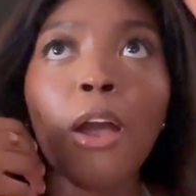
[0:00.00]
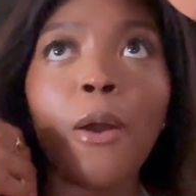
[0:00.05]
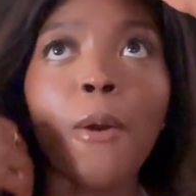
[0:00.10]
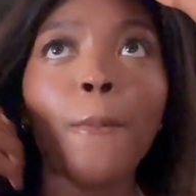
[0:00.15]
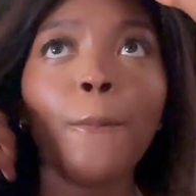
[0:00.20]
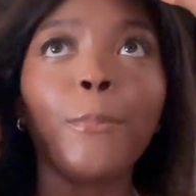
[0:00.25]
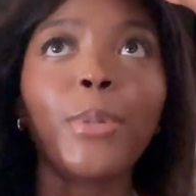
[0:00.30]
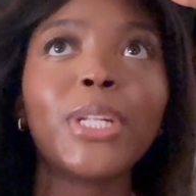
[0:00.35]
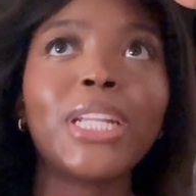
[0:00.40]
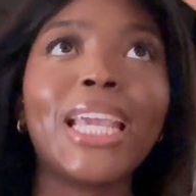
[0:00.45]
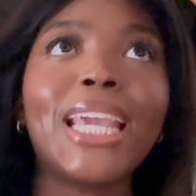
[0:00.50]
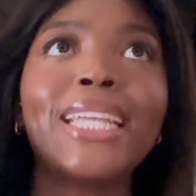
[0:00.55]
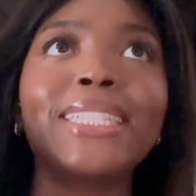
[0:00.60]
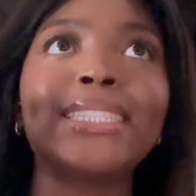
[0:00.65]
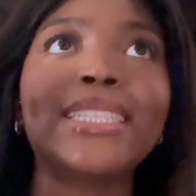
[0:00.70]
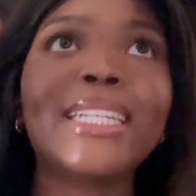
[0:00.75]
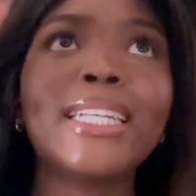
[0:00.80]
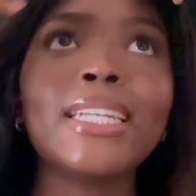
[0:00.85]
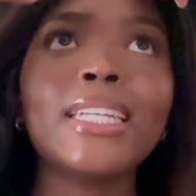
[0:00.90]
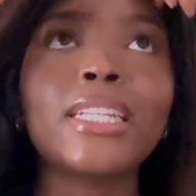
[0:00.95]
But it
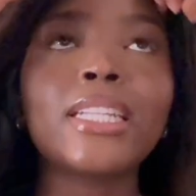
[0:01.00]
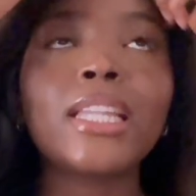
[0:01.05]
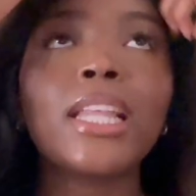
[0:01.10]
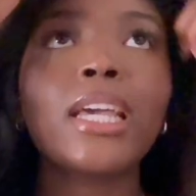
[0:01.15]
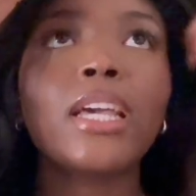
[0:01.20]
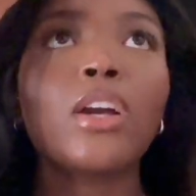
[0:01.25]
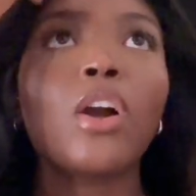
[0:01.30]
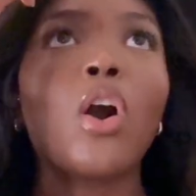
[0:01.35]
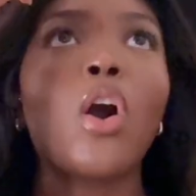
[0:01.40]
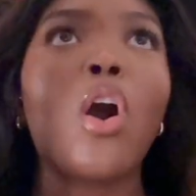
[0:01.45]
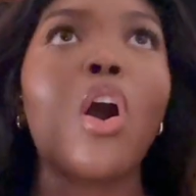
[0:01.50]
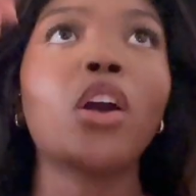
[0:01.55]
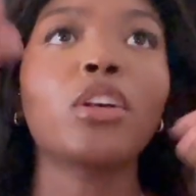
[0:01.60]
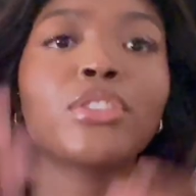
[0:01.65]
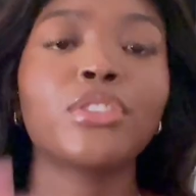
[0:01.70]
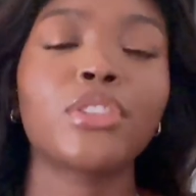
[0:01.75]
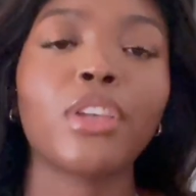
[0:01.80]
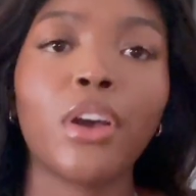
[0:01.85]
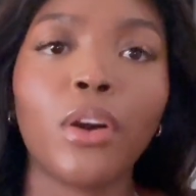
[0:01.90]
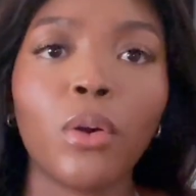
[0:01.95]
didn't click
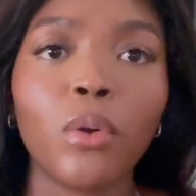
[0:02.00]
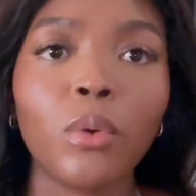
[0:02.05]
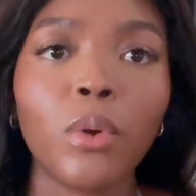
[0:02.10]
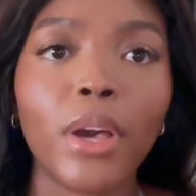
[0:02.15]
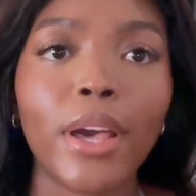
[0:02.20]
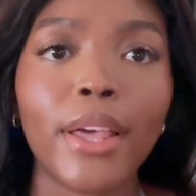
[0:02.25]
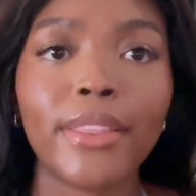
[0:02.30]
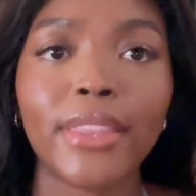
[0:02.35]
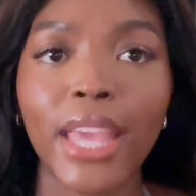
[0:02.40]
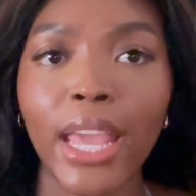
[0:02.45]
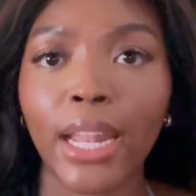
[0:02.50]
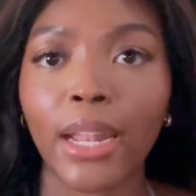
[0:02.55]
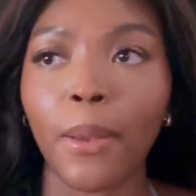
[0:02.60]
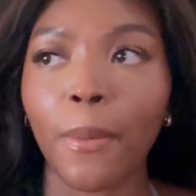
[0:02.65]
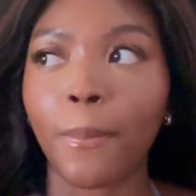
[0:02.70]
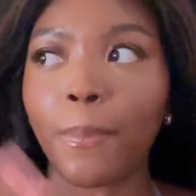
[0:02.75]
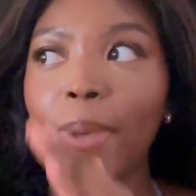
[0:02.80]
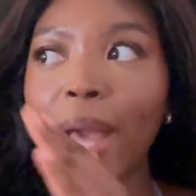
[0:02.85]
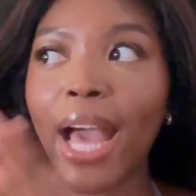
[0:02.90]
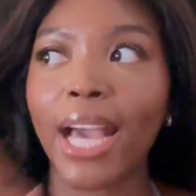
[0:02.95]
also
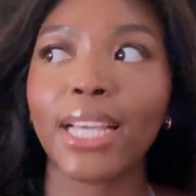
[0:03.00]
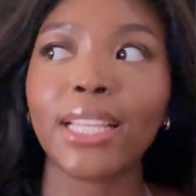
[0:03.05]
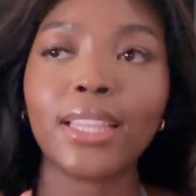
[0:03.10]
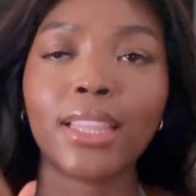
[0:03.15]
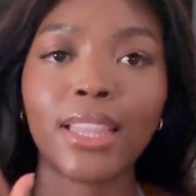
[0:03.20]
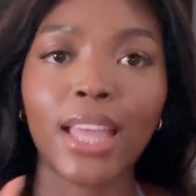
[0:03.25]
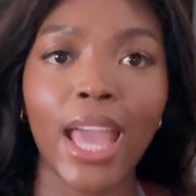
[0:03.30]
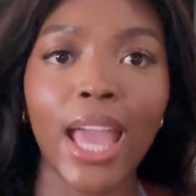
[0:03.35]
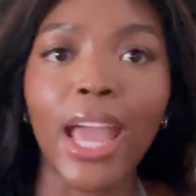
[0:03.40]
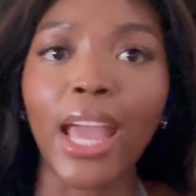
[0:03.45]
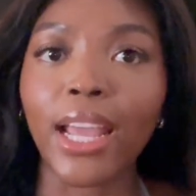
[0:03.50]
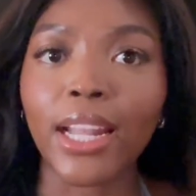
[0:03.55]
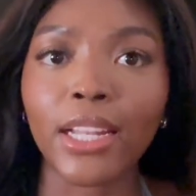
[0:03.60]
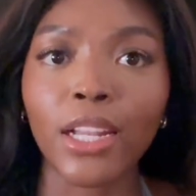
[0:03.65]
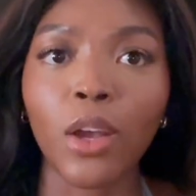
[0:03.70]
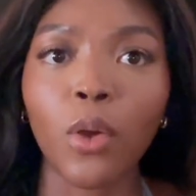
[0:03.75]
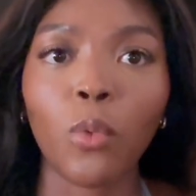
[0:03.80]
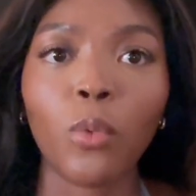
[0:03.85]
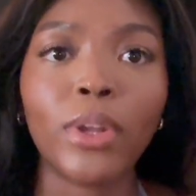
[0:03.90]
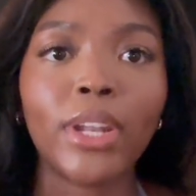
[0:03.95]
that back
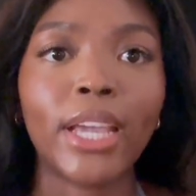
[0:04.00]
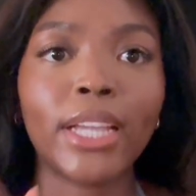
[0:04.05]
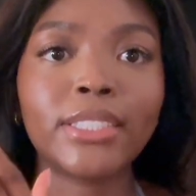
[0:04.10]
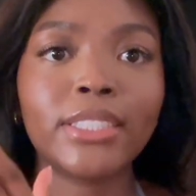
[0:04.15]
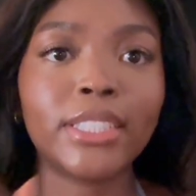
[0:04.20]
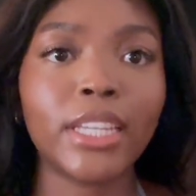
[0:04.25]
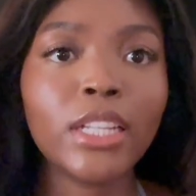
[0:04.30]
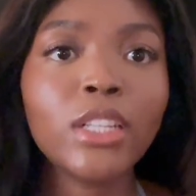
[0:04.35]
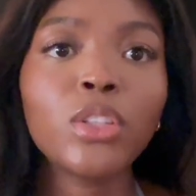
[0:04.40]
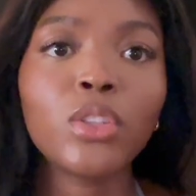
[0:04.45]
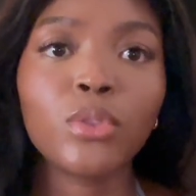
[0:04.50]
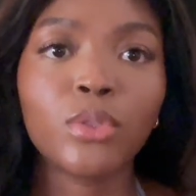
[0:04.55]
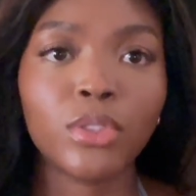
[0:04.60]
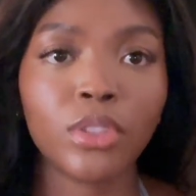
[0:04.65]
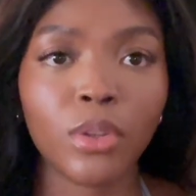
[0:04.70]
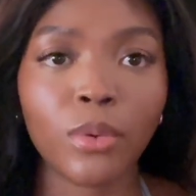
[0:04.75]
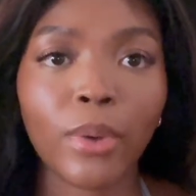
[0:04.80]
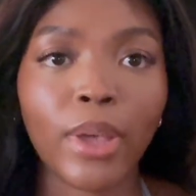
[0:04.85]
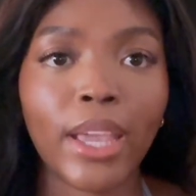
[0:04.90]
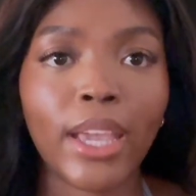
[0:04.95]
then when I did lose
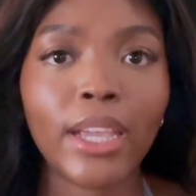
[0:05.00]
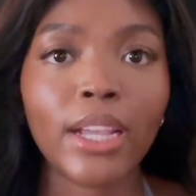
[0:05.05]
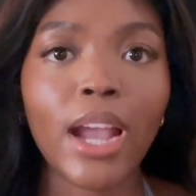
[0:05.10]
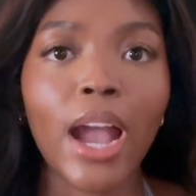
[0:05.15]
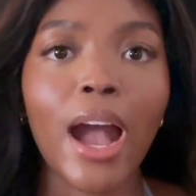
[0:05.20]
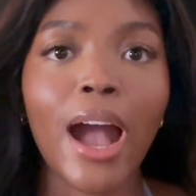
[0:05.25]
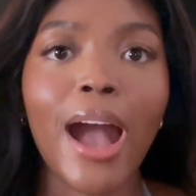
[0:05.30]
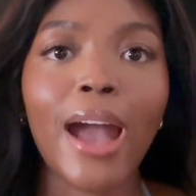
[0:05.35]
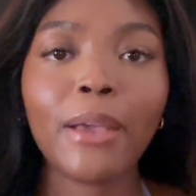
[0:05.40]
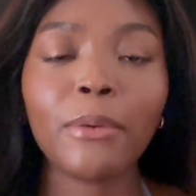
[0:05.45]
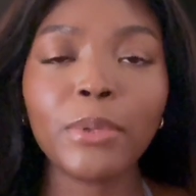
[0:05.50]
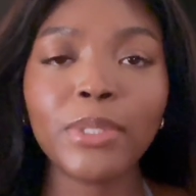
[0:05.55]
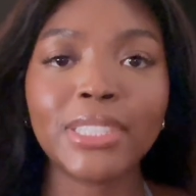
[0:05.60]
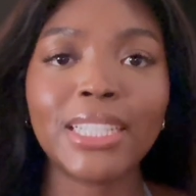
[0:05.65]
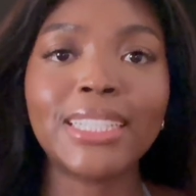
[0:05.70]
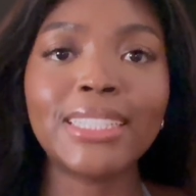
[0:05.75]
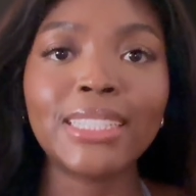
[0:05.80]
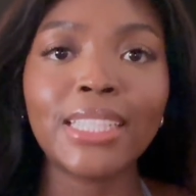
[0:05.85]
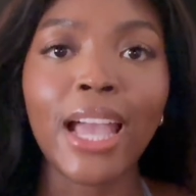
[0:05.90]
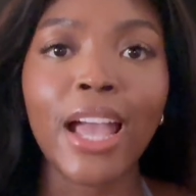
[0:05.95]
the weight, I was
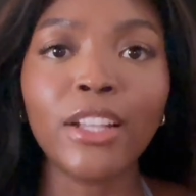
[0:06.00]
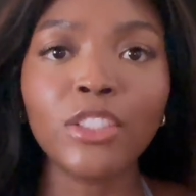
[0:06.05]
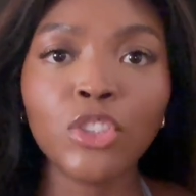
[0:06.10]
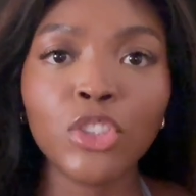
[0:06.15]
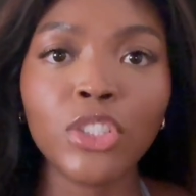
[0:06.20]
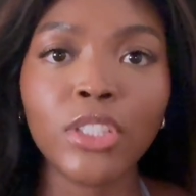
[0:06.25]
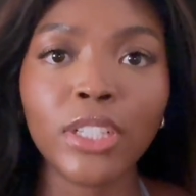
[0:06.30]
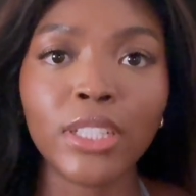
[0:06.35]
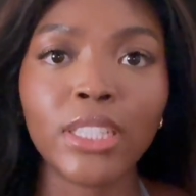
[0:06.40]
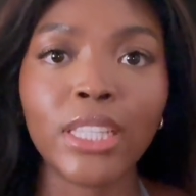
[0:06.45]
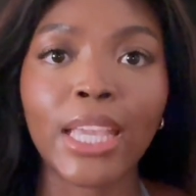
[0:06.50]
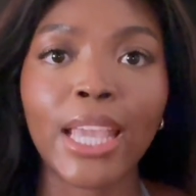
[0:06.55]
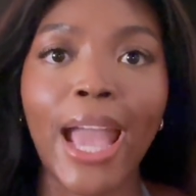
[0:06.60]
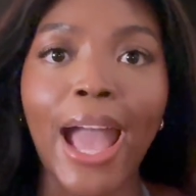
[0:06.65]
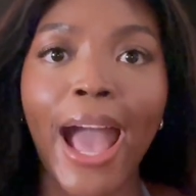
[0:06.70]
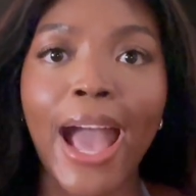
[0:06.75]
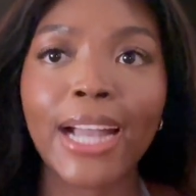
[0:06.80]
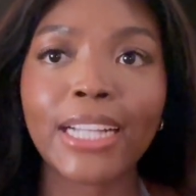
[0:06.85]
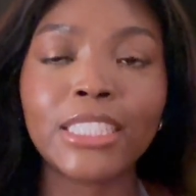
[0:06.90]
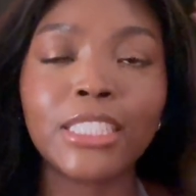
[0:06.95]
intentionally
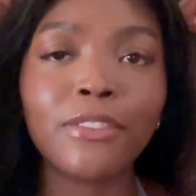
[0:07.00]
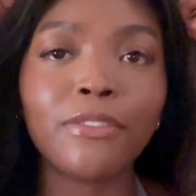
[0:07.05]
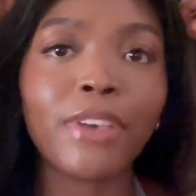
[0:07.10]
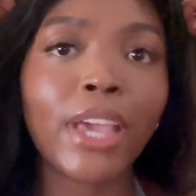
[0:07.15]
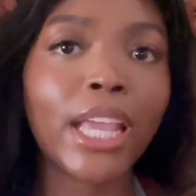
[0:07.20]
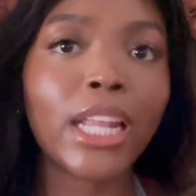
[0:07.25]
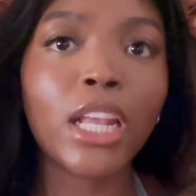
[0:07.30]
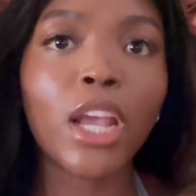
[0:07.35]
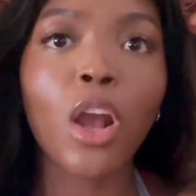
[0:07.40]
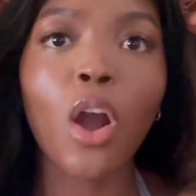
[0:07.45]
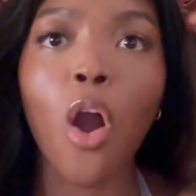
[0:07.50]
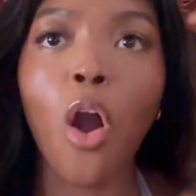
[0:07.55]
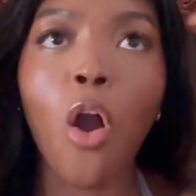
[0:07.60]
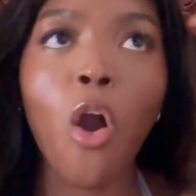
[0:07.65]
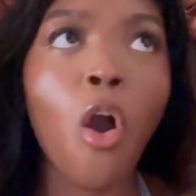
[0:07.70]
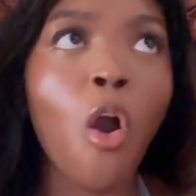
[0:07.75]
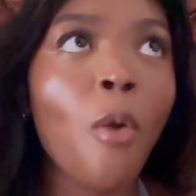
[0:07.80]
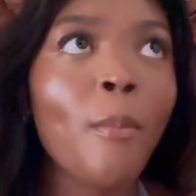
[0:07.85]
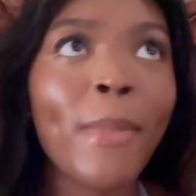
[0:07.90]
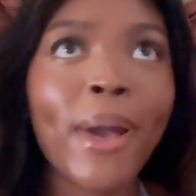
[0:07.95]
activating
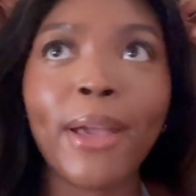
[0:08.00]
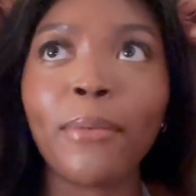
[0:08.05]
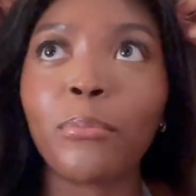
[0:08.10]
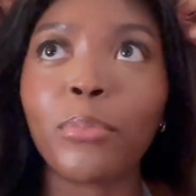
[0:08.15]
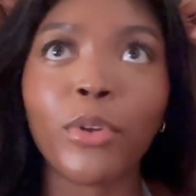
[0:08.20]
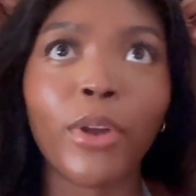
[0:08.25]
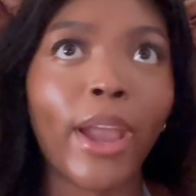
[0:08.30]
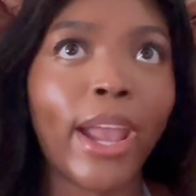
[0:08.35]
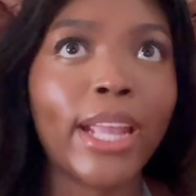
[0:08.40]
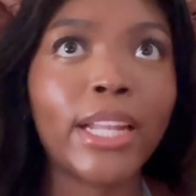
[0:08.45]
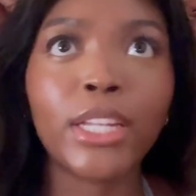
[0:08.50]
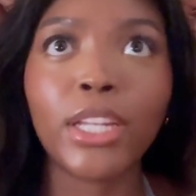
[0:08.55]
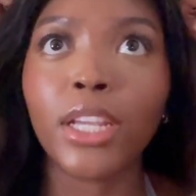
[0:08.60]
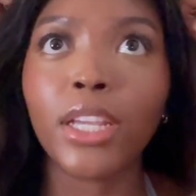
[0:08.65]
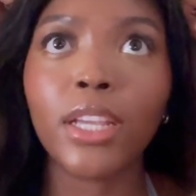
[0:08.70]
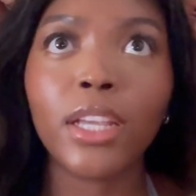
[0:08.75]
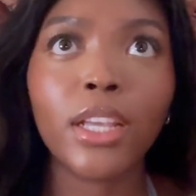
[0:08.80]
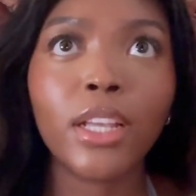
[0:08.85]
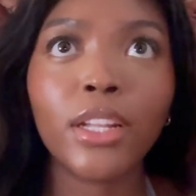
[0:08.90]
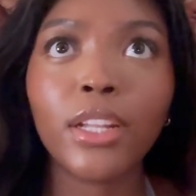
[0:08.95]
all my brain,